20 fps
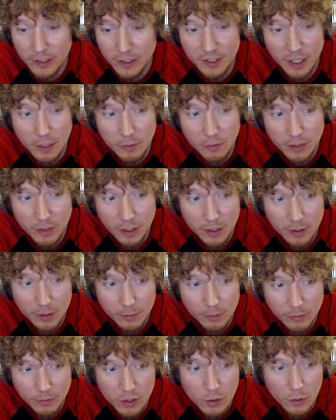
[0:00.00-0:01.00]
same
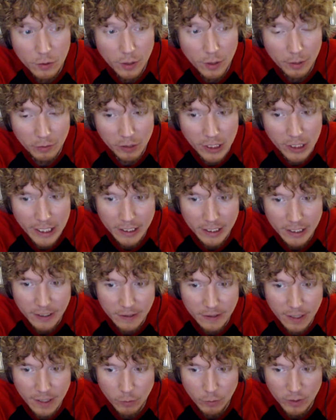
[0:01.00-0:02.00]
time too, I'm glad
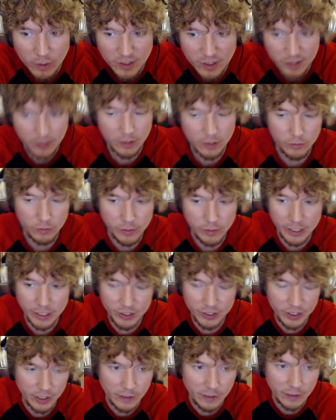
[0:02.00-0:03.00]
that that wasn't a
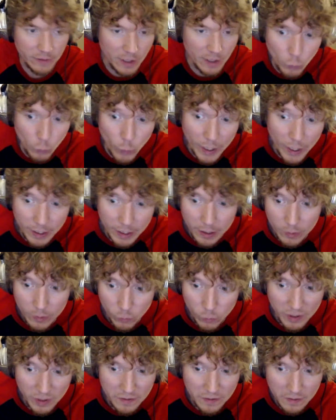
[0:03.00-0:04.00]
direction that they went
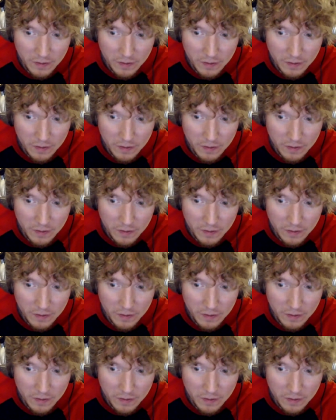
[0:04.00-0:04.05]
in with the